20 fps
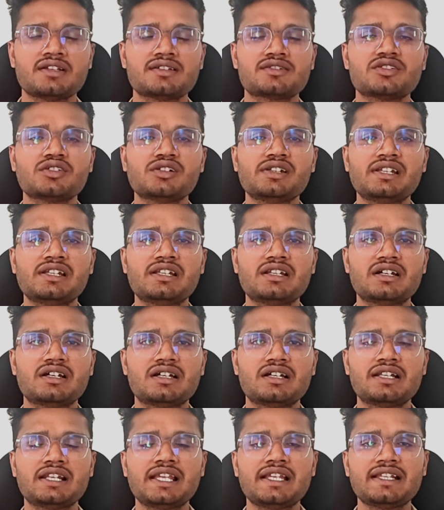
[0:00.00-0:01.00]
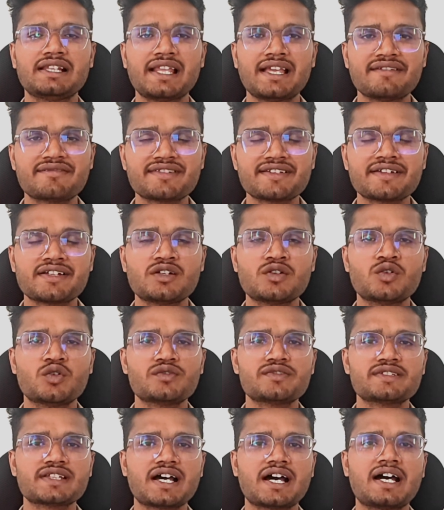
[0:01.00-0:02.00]
So like lifecycle
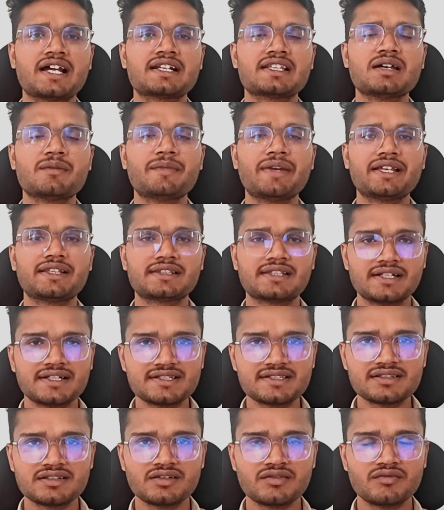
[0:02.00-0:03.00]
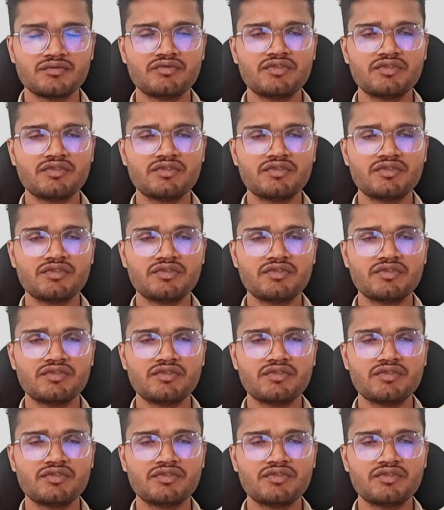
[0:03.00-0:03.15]
hooks are the methods